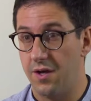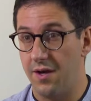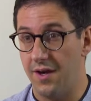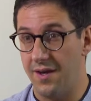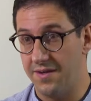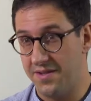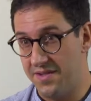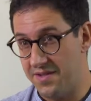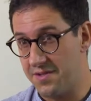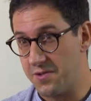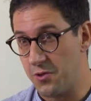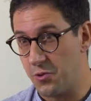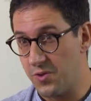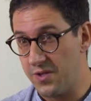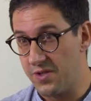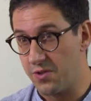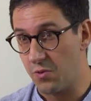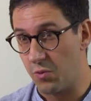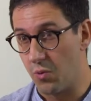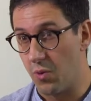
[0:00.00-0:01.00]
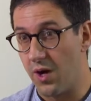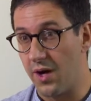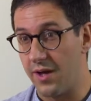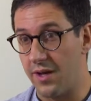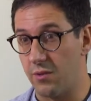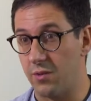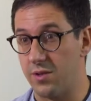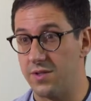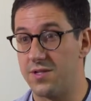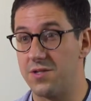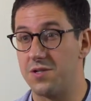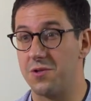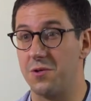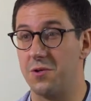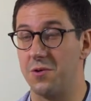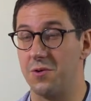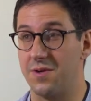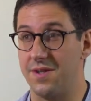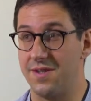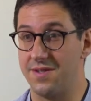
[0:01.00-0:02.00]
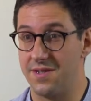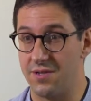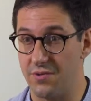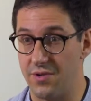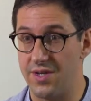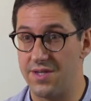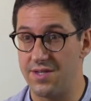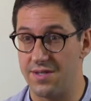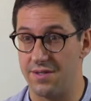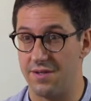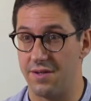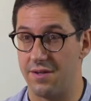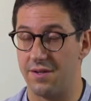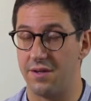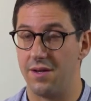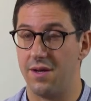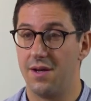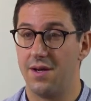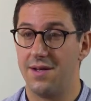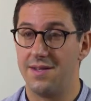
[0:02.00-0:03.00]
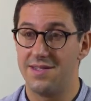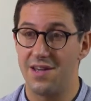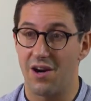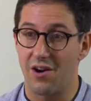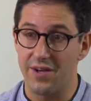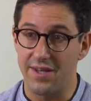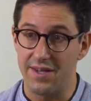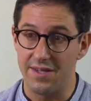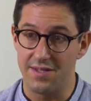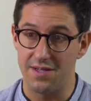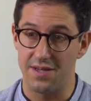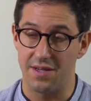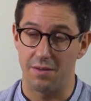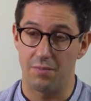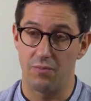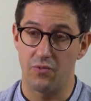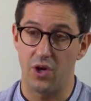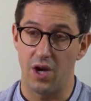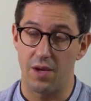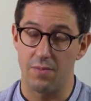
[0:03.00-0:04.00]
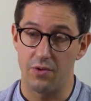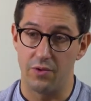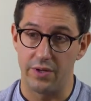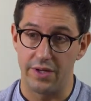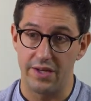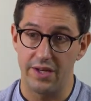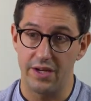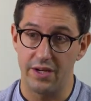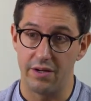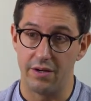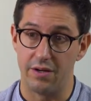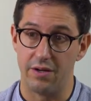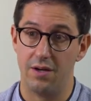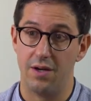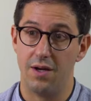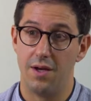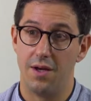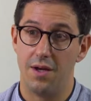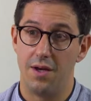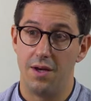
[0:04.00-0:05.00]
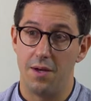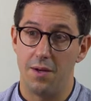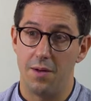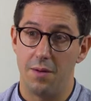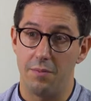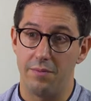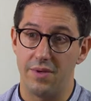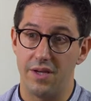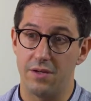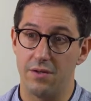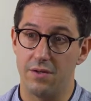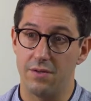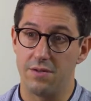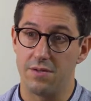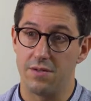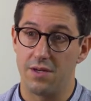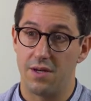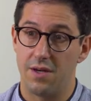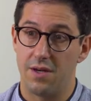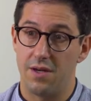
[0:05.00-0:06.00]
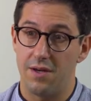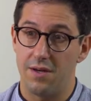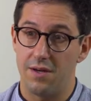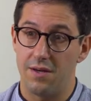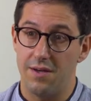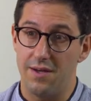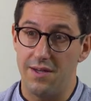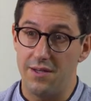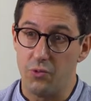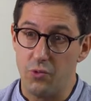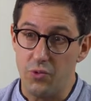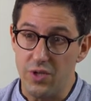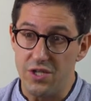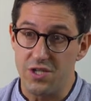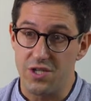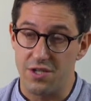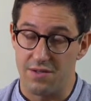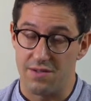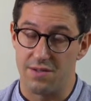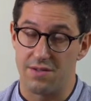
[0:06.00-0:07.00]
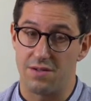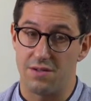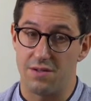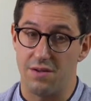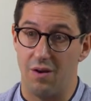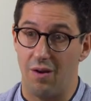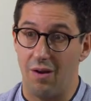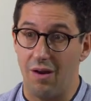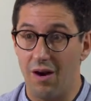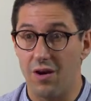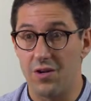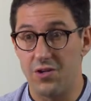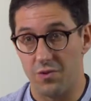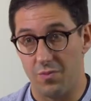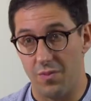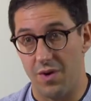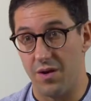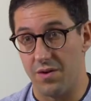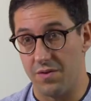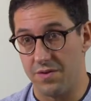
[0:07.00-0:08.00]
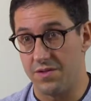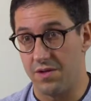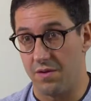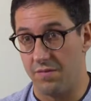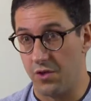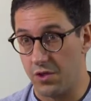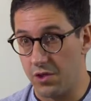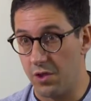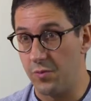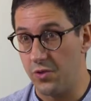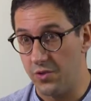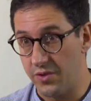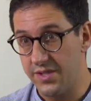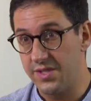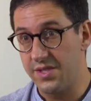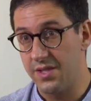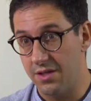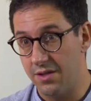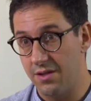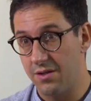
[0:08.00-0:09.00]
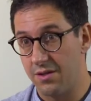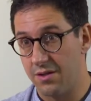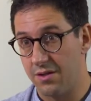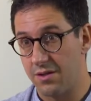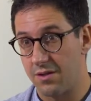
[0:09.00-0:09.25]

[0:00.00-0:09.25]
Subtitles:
and this is the reason why I was so interested in targeting primary care, because it reaches a large amount of the community,